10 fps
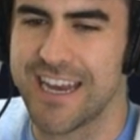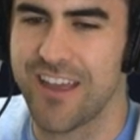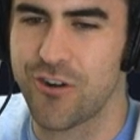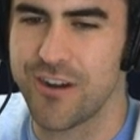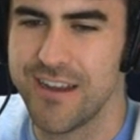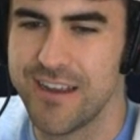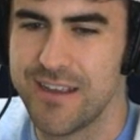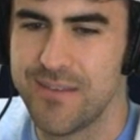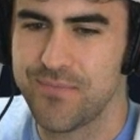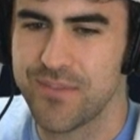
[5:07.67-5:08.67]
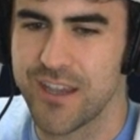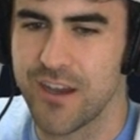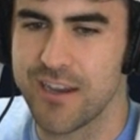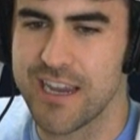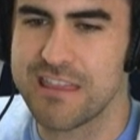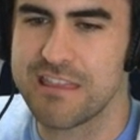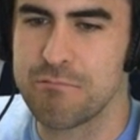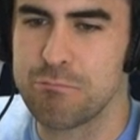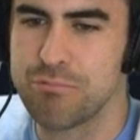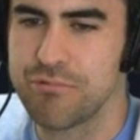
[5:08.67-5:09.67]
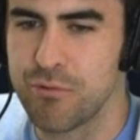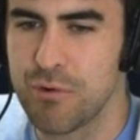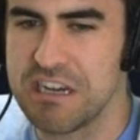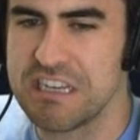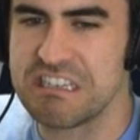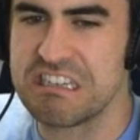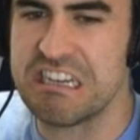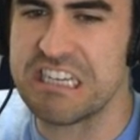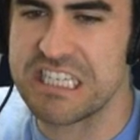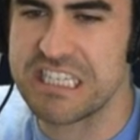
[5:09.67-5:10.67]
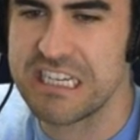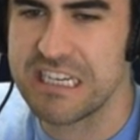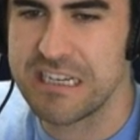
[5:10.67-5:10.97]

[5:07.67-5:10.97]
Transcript: Now they're, they all got the, the red disease.